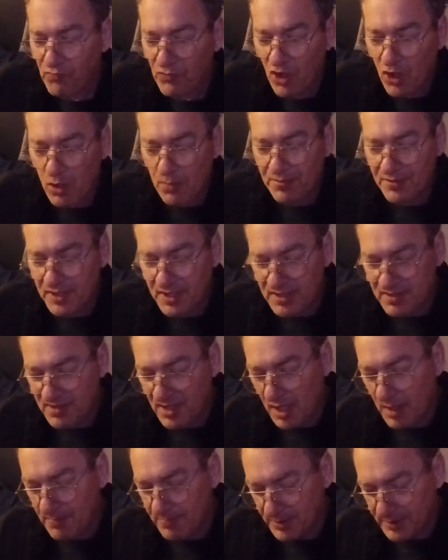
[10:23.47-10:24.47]
open these
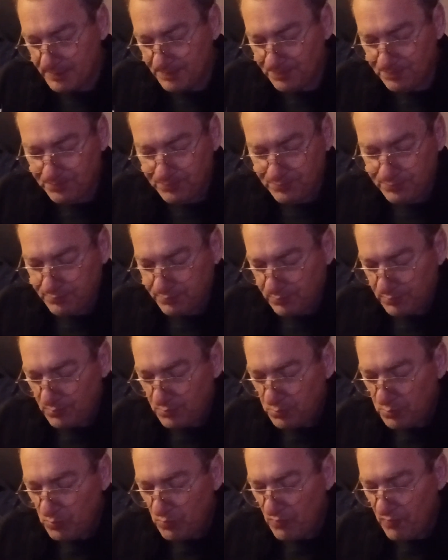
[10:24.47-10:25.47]
up and
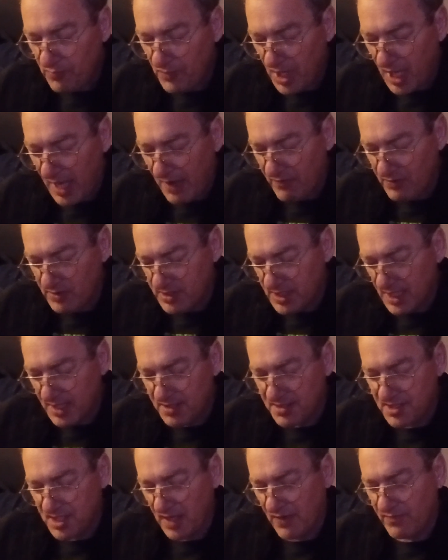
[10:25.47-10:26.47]
have a
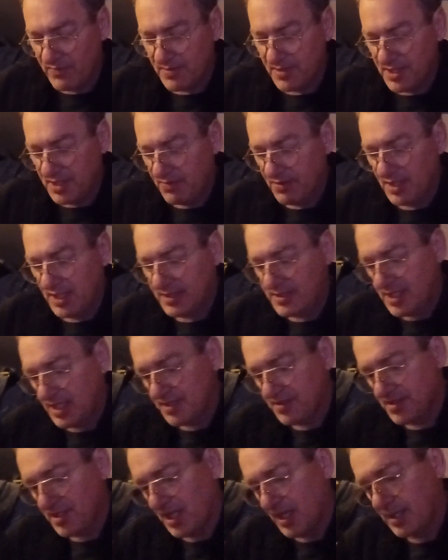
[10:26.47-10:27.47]
taste of them and see what they
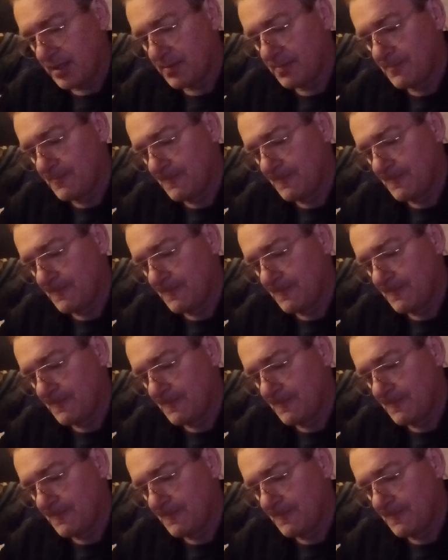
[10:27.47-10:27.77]
taste like.